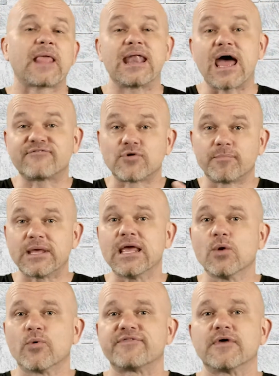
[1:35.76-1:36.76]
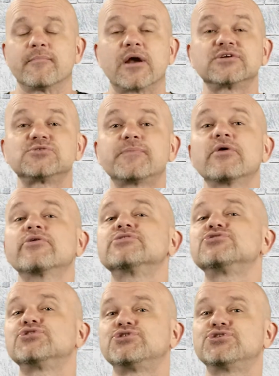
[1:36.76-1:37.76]
And after being with them, our
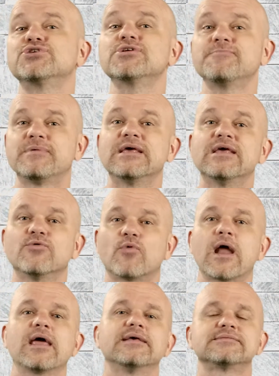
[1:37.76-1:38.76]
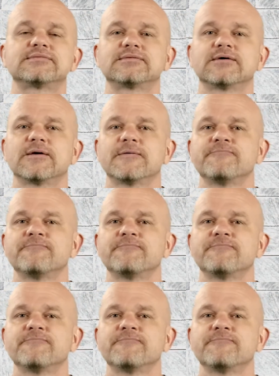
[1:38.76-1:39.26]
spirits should be raised.